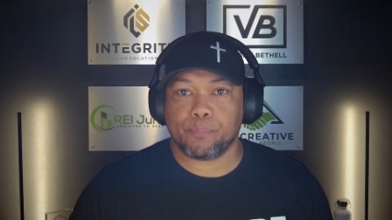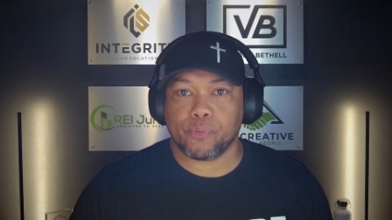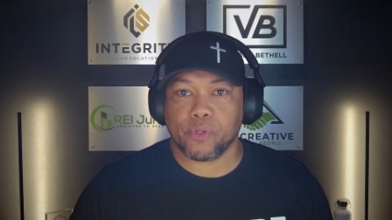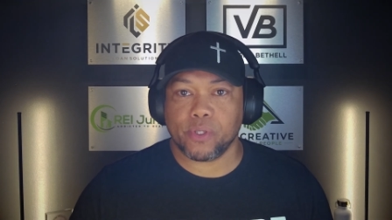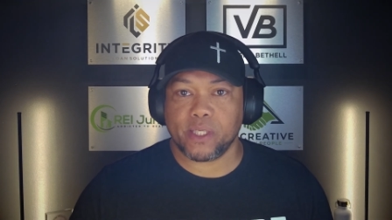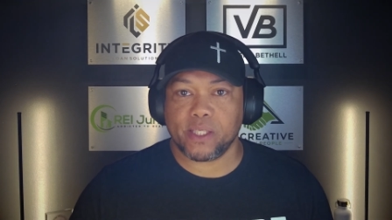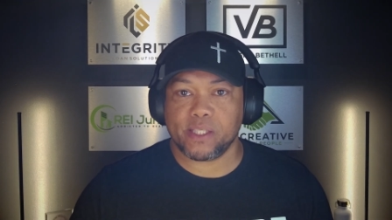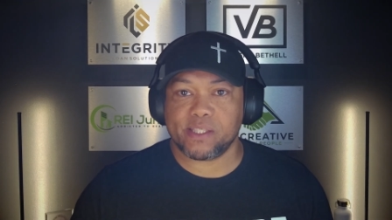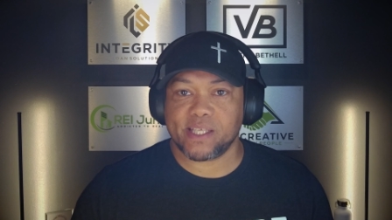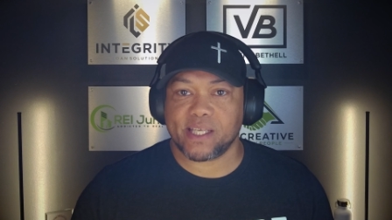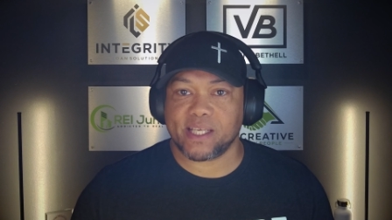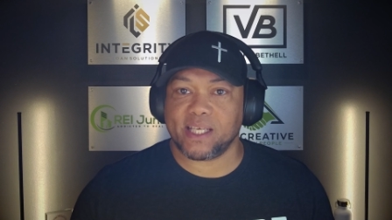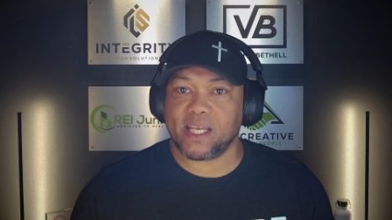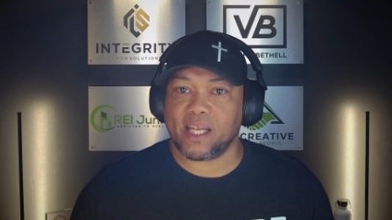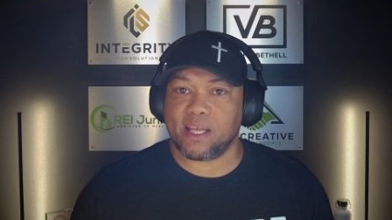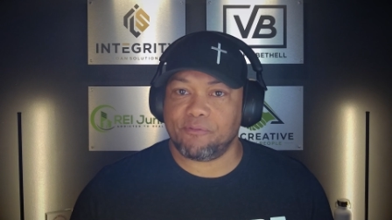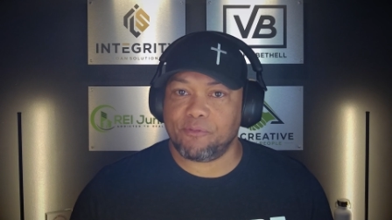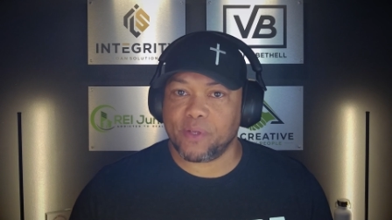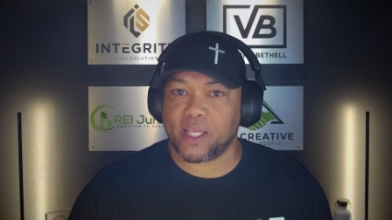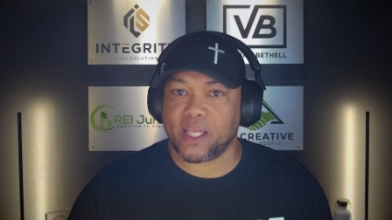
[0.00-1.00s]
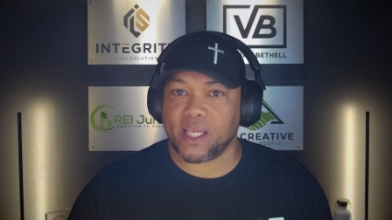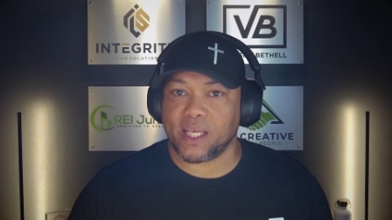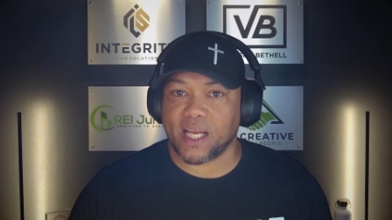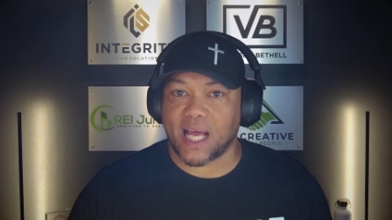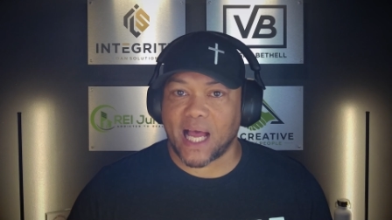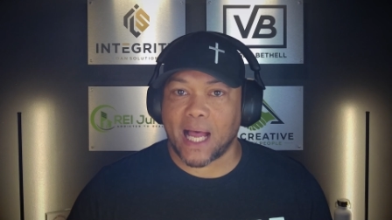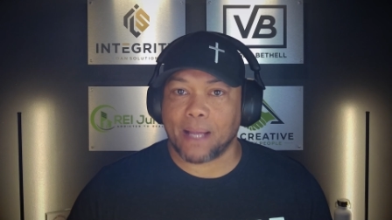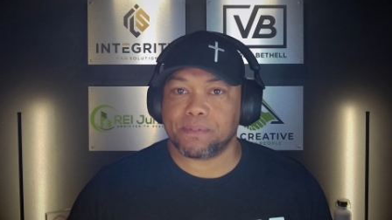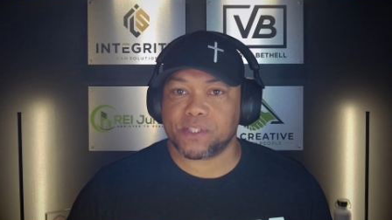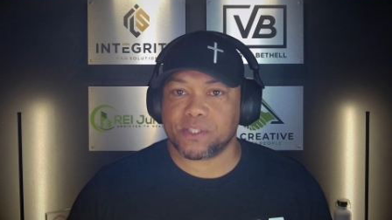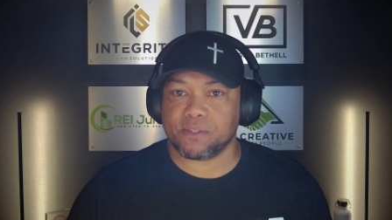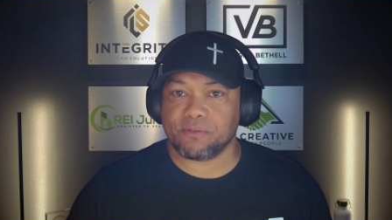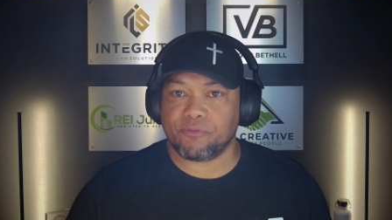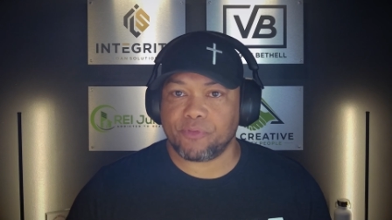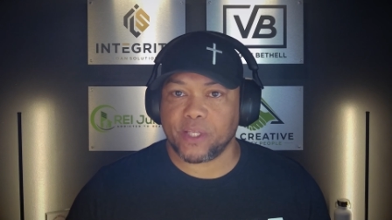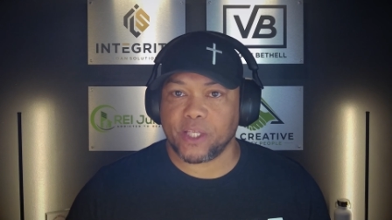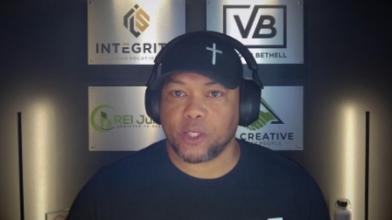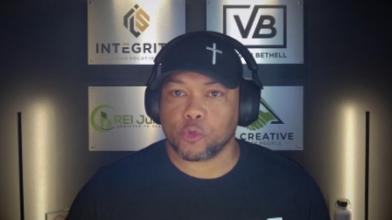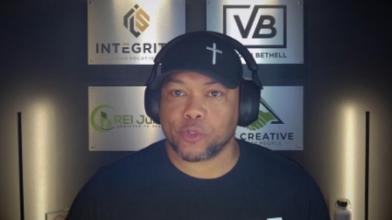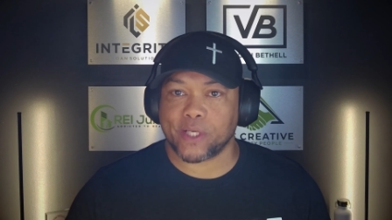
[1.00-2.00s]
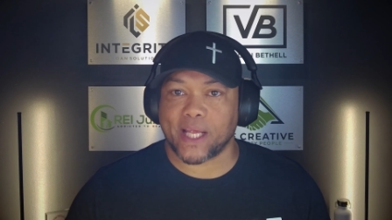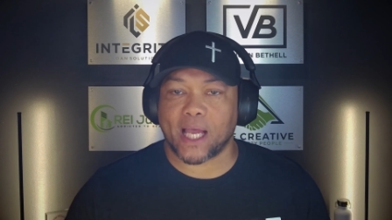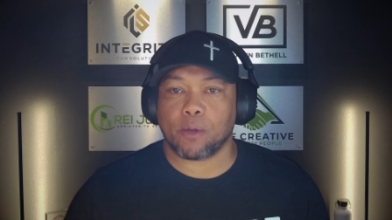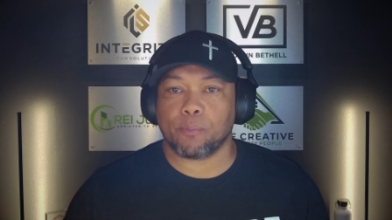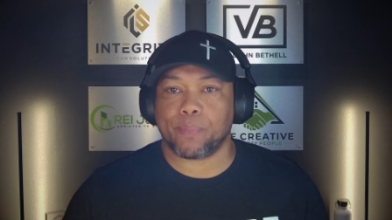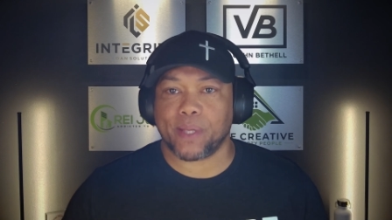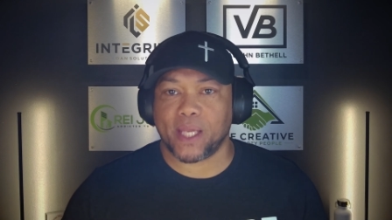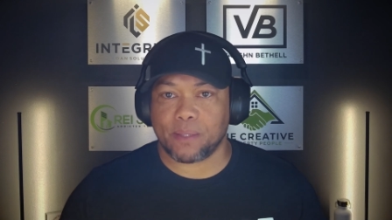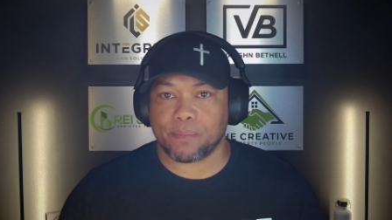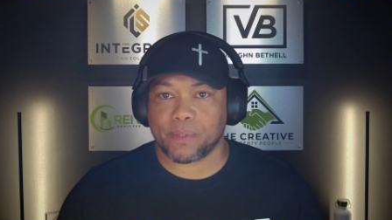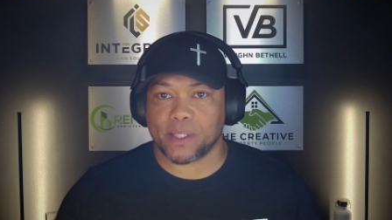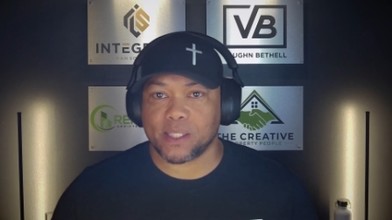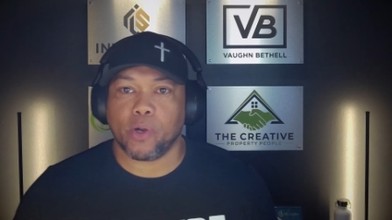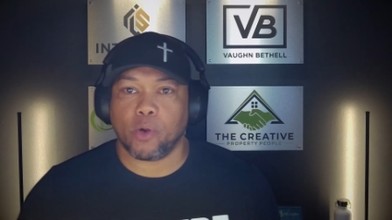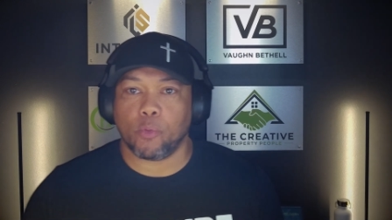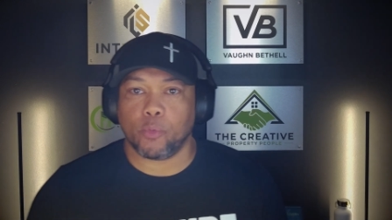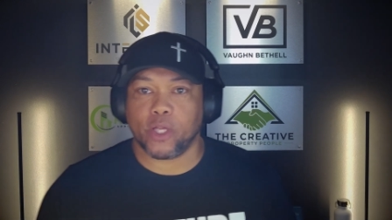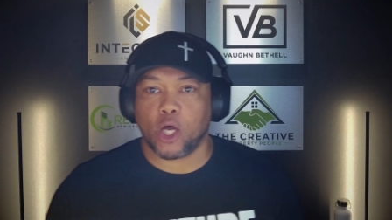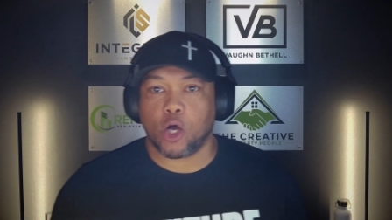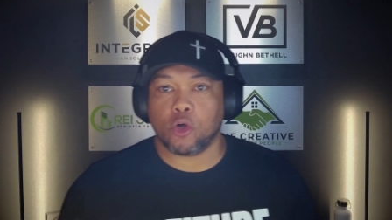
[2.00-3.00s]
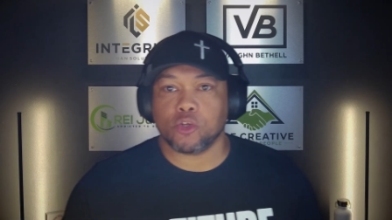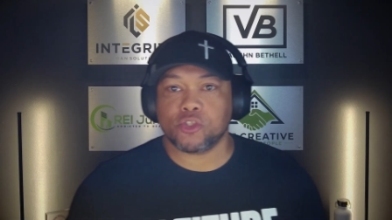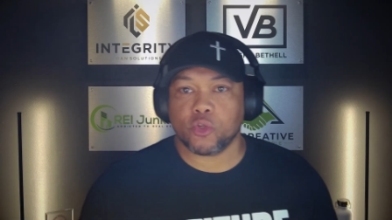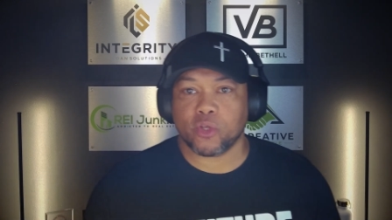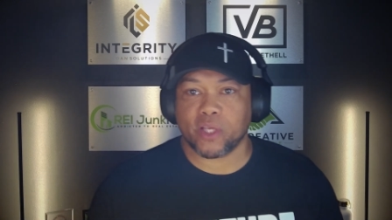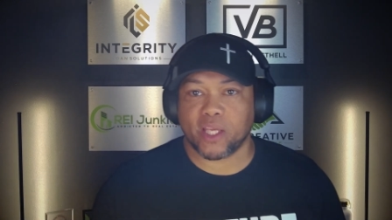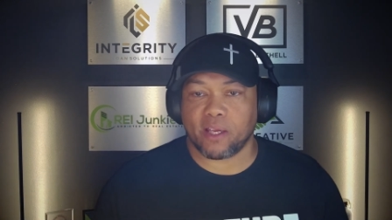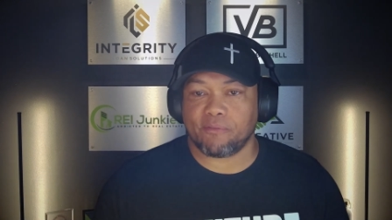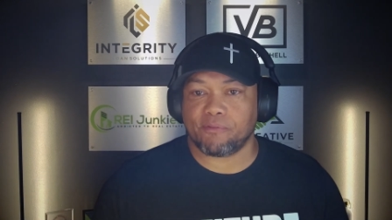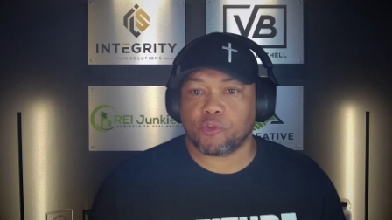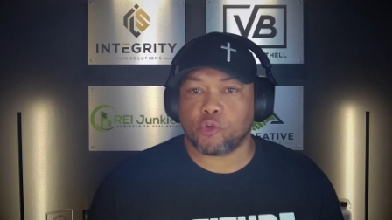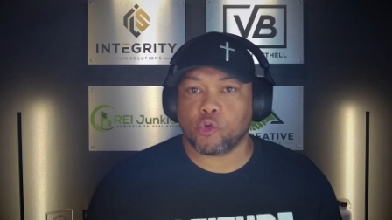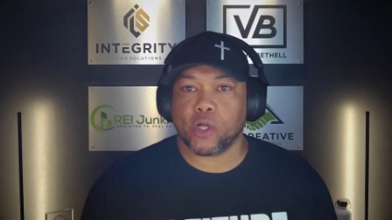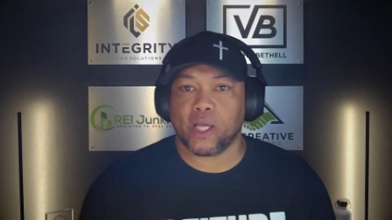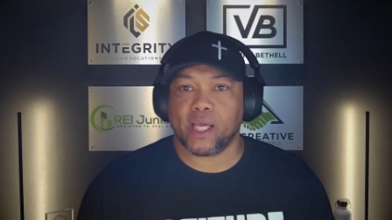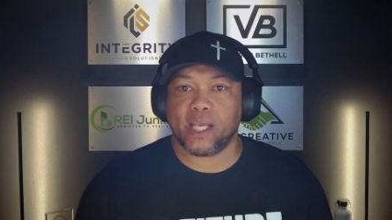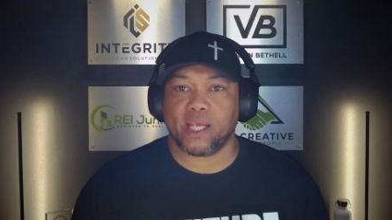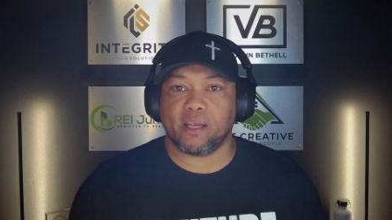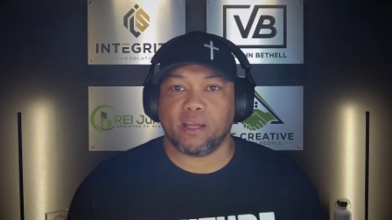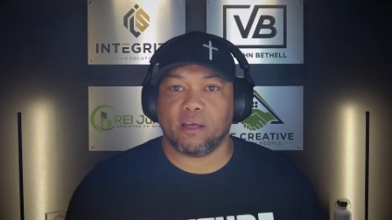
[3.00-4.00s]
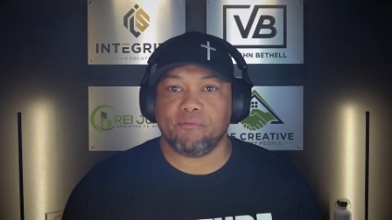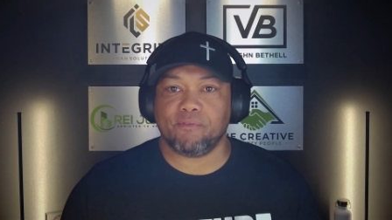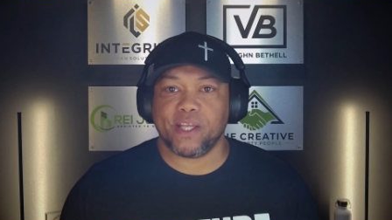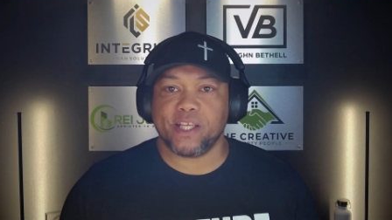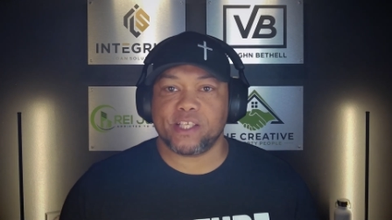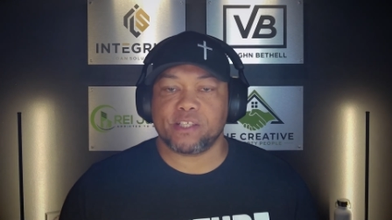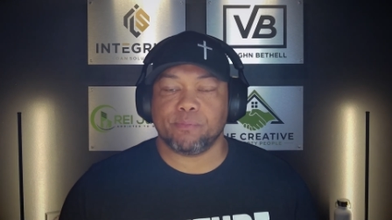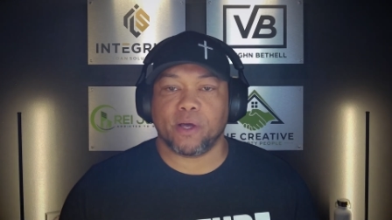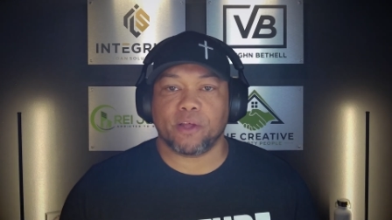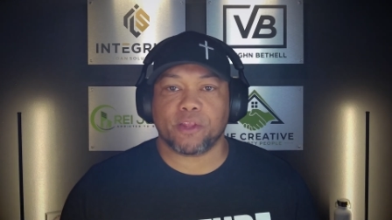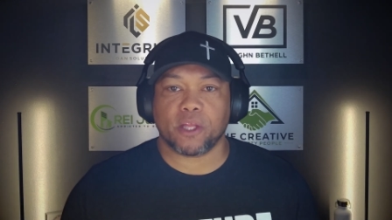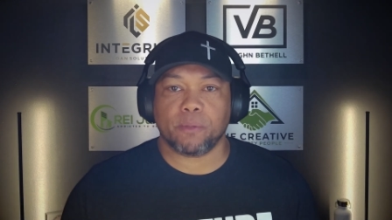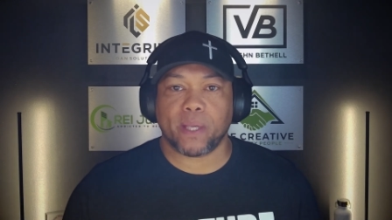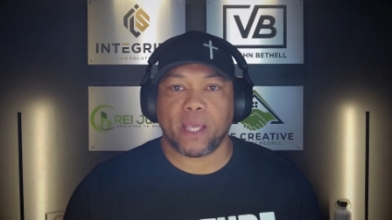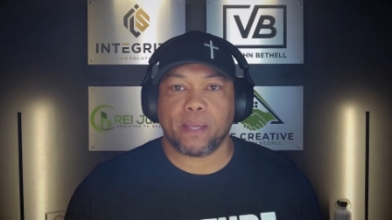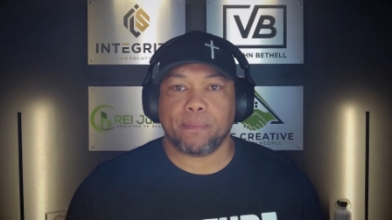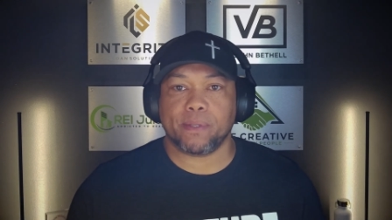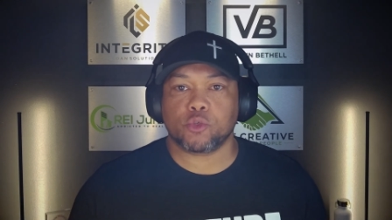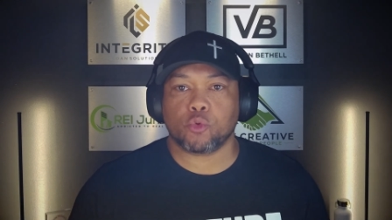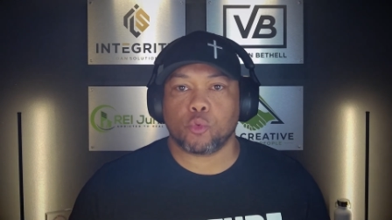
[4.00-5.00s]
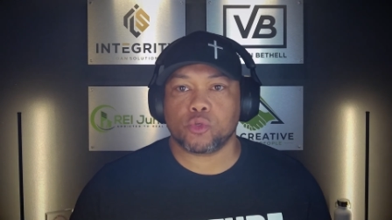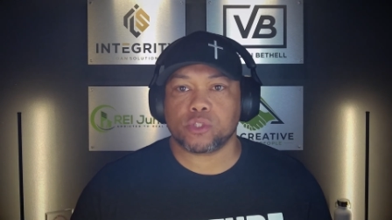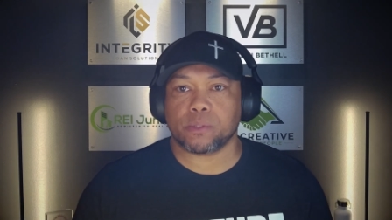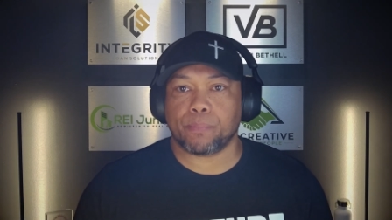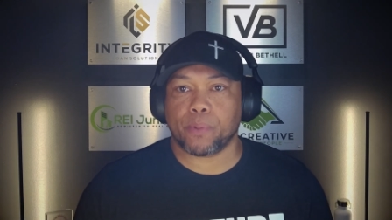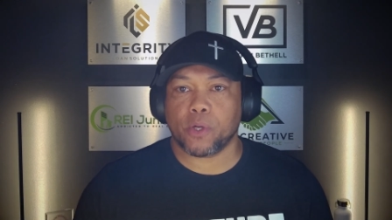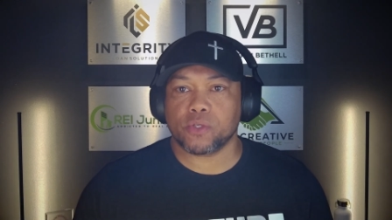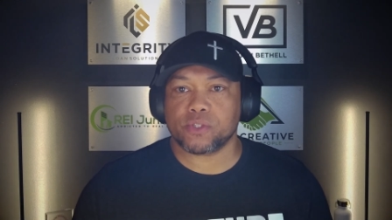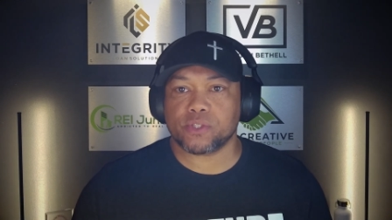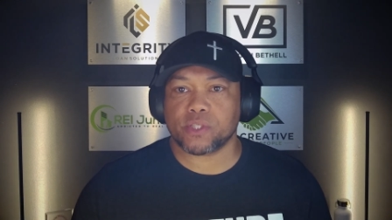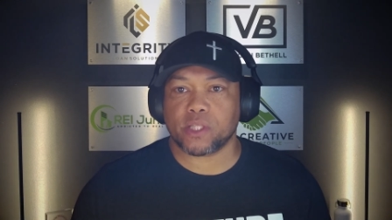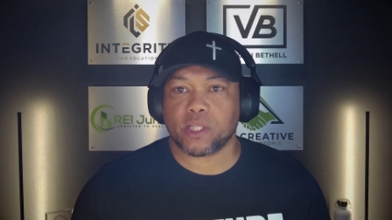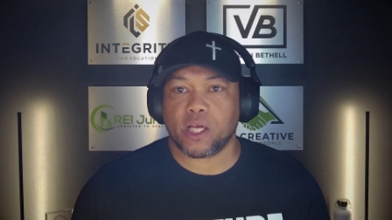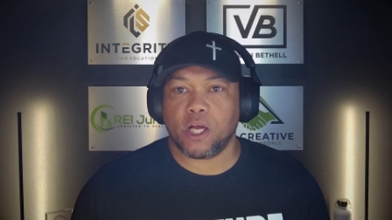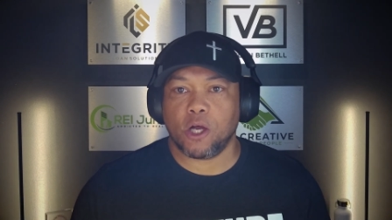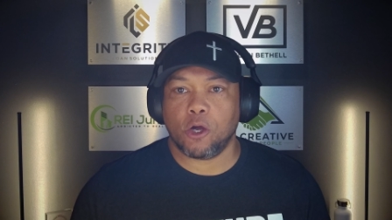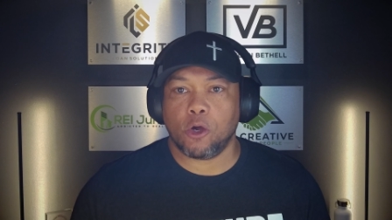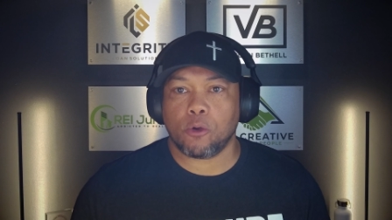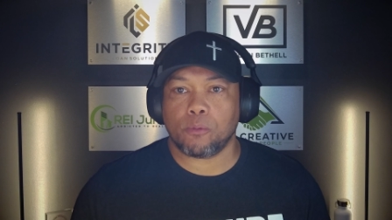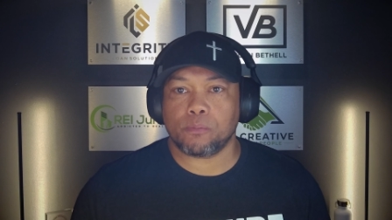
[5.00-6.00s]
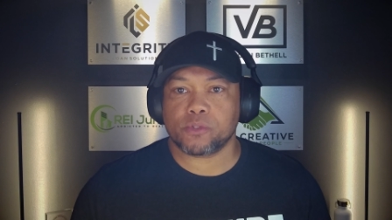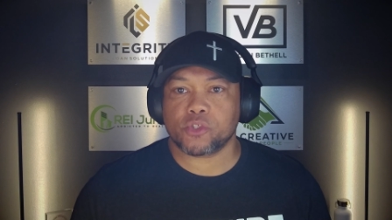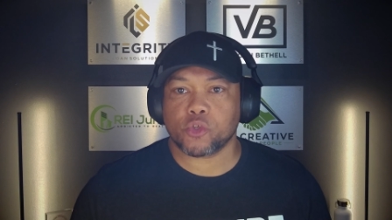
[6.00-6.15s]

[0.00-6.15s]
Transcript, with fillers: pretty significant option fee or down payment, but we also give credit of each monthly payment towards the purchase of the home.